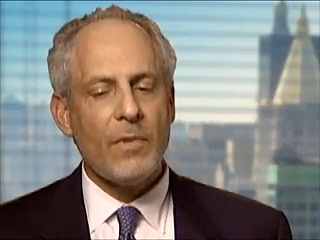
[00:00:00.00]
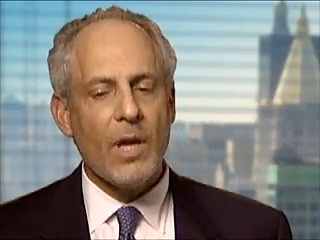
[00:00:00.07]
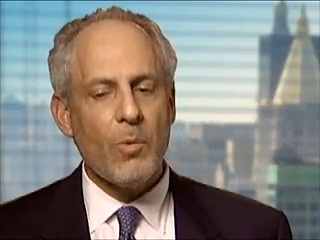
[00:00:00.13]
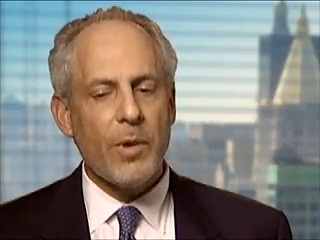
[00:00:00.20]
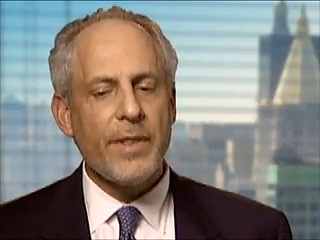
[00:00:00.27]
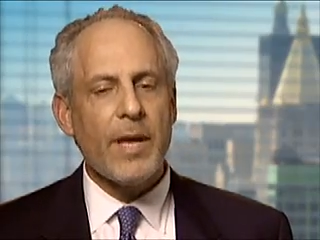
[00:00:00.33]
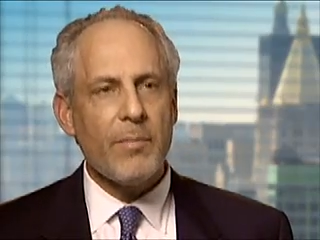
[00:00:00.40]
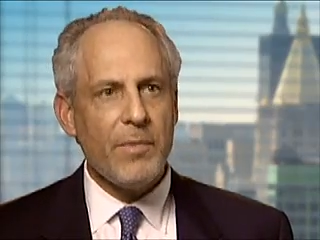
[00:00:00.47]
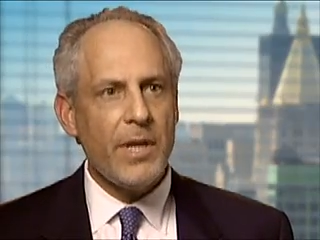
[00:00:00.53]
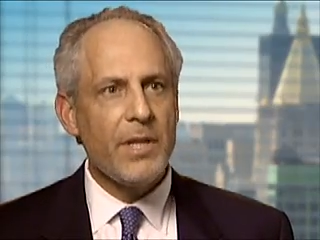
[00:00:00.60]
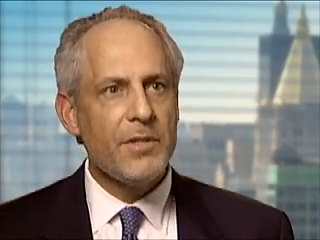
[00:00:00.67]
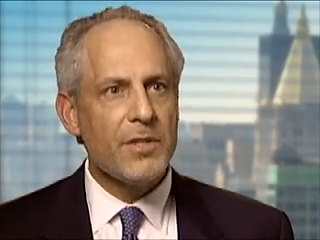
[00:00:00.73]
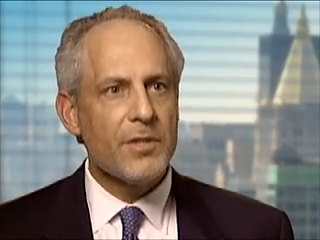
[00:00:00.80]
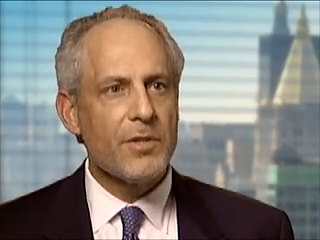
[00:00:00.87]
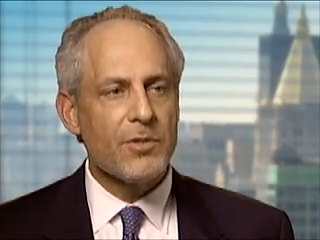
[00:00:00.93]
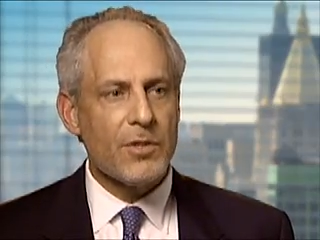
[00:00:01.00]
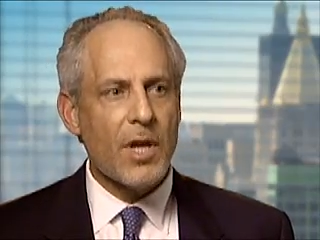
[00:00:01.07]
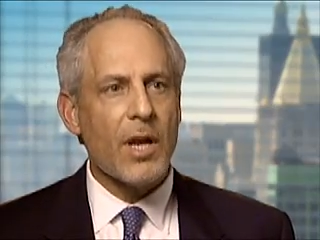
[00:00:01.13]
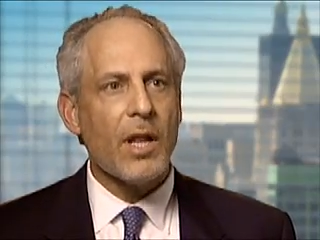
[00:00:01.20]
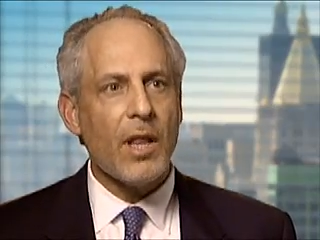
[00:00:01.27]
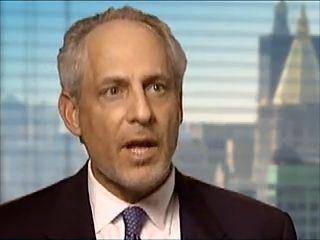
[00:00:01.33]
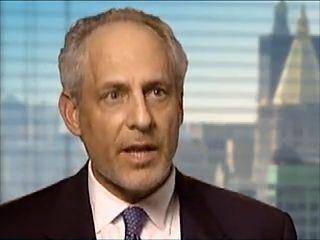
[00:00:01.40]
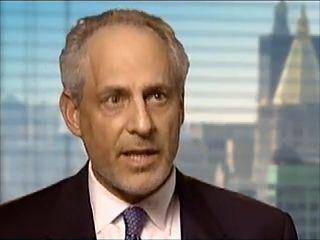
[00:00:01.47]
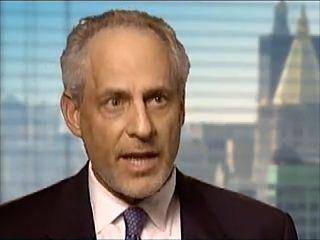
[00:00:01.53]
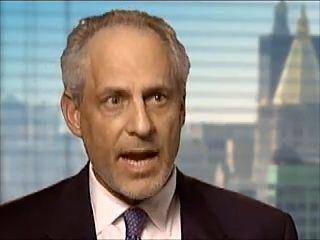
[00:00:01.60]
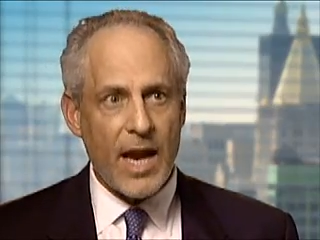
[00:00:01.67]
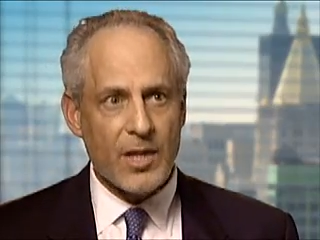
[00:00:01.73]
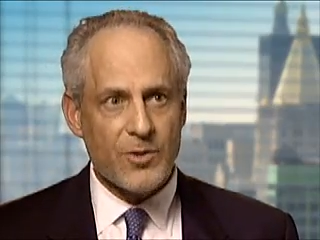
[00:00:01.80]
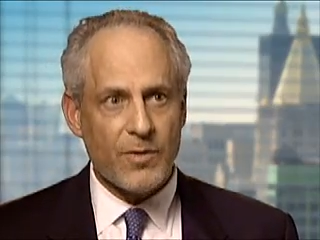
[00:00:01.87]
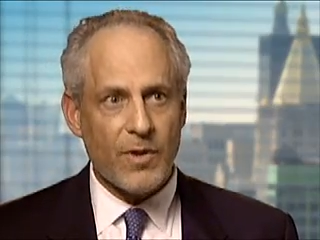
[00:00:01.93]
And what that means is there's not a lot of
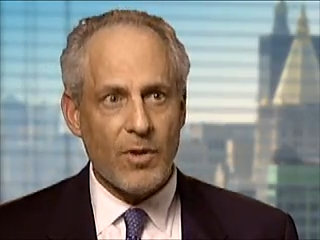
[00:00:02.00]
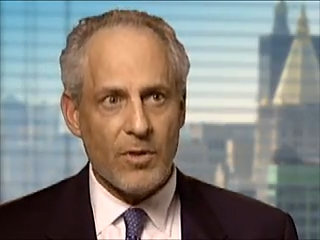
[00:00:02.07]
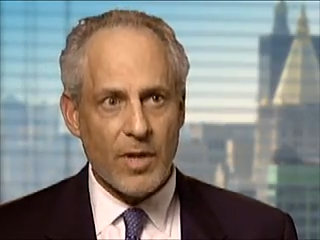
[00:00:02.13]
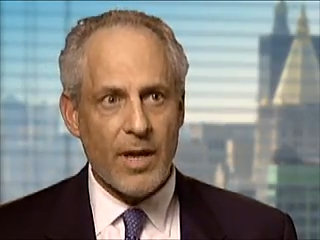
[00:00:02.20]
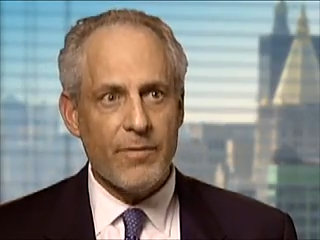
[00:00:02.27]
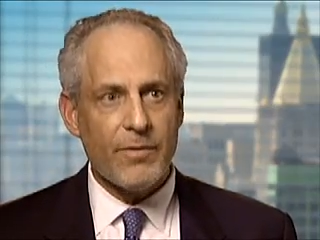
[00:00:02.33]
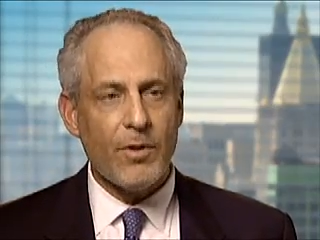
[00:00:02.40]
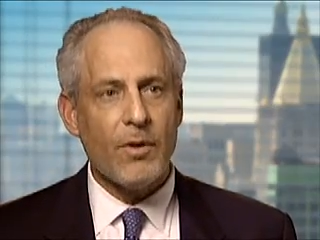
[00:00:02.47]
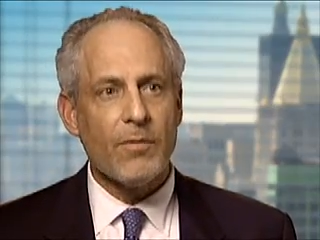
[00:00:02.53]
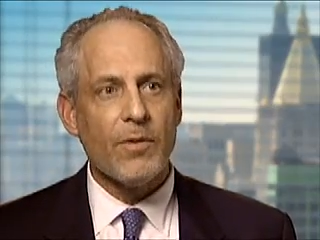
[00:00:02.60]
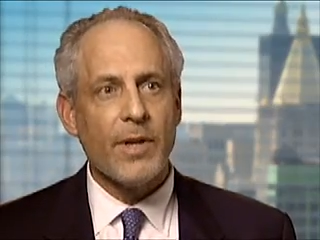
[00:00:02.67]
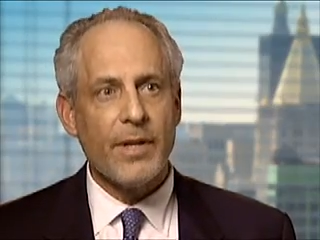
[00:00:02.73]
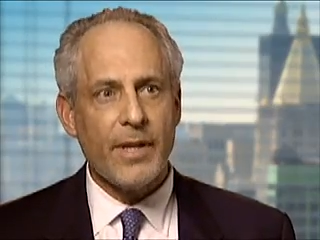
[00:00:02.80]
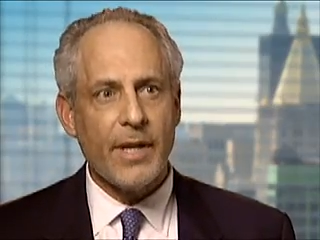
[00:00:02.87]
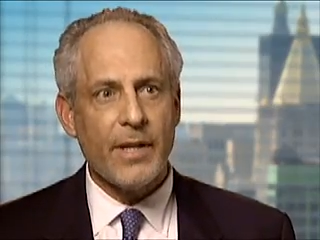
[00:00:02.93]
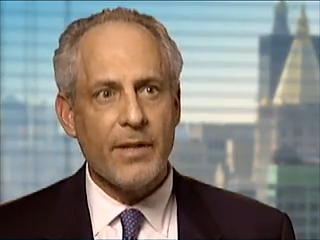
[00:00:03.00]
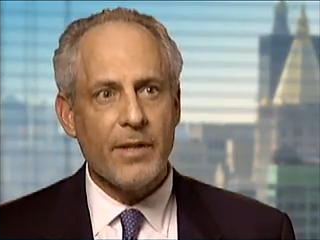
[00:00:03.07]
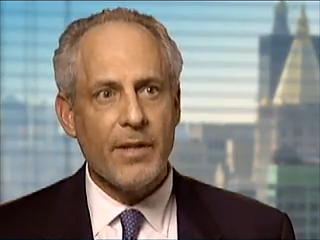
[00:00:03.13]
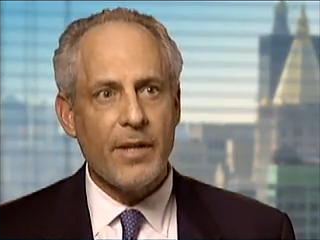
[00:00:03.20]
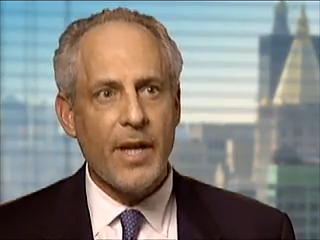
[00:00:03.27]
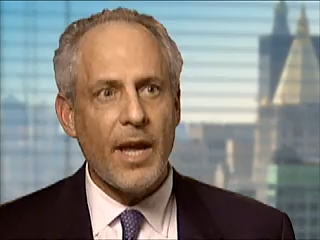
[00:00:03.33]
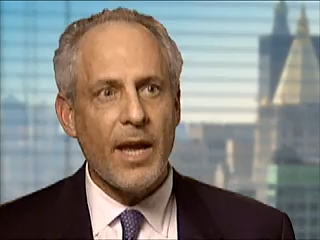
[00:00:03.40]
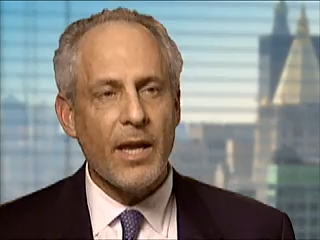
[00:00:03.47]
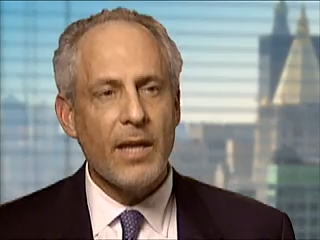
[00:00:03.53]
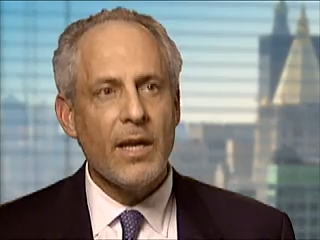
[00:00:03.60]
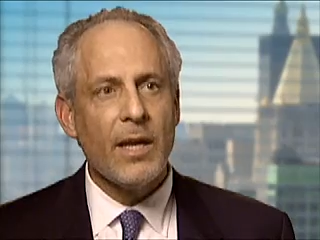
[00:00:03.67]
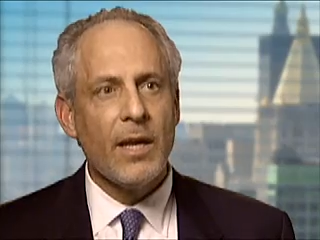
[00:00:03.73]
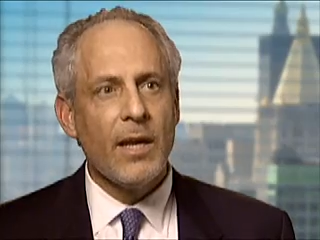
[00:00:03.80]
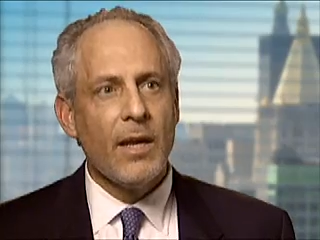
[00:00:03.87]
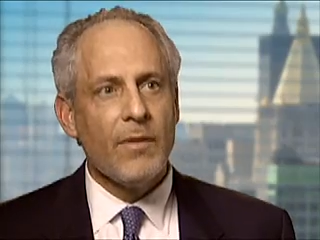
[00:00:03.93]
cash flow left over at the end of the day
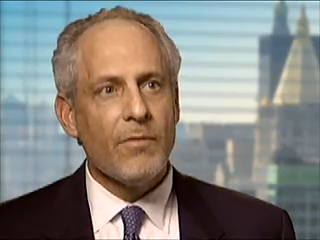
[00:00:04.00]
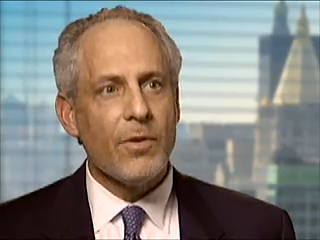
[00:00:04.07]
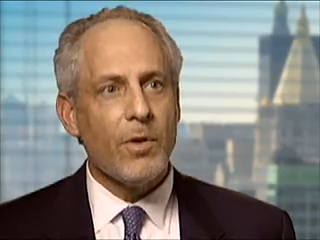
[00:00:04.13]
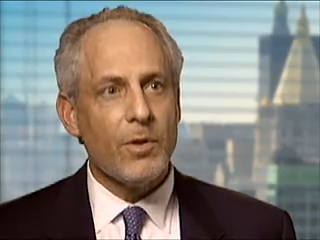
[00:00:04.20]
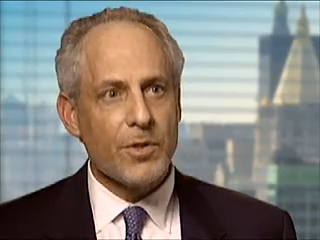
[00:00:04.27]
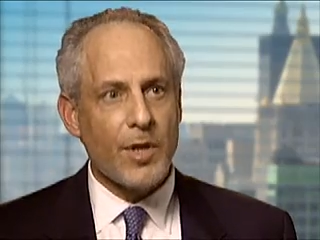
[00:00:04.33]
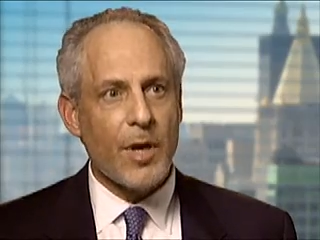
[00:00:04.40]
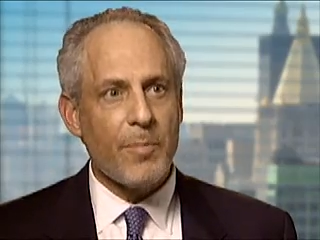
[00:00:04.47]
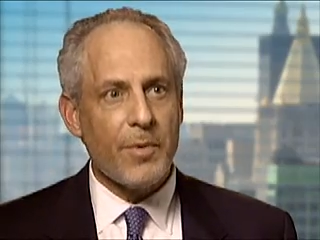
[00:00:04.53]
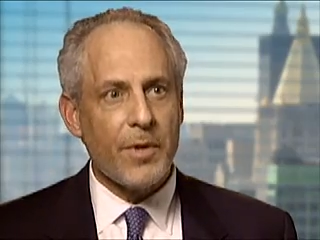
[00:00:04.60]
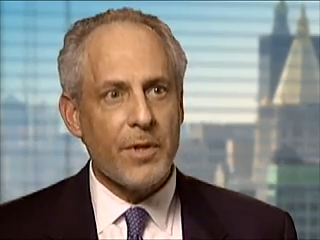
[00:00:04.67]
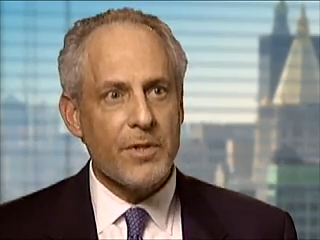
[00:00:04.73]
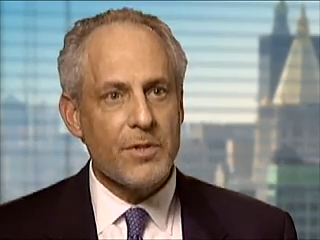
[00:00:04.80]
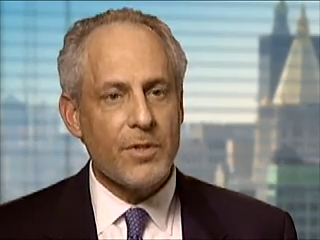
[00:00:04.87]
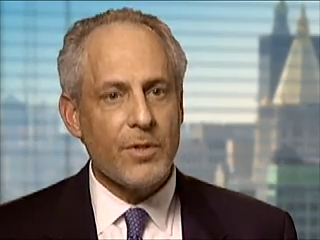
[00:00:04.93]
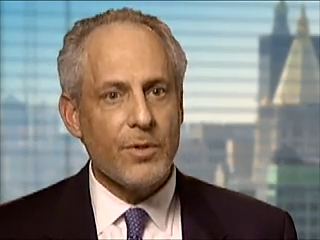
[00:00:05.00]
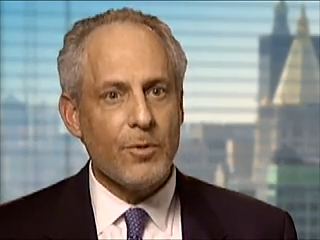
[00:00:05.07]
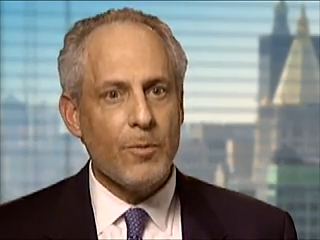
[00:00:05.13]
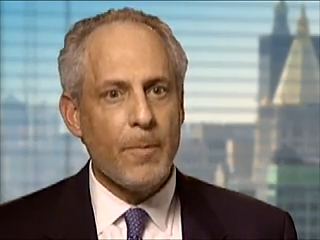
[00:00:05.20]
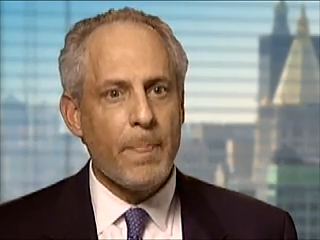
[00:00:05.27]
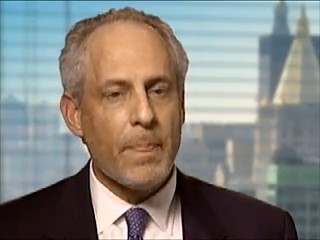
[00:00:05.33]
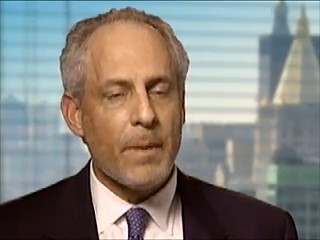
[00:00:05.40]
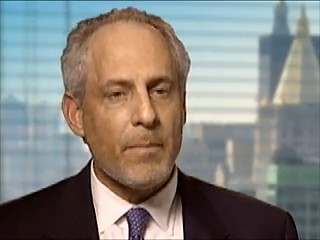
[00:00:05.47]
for those companies to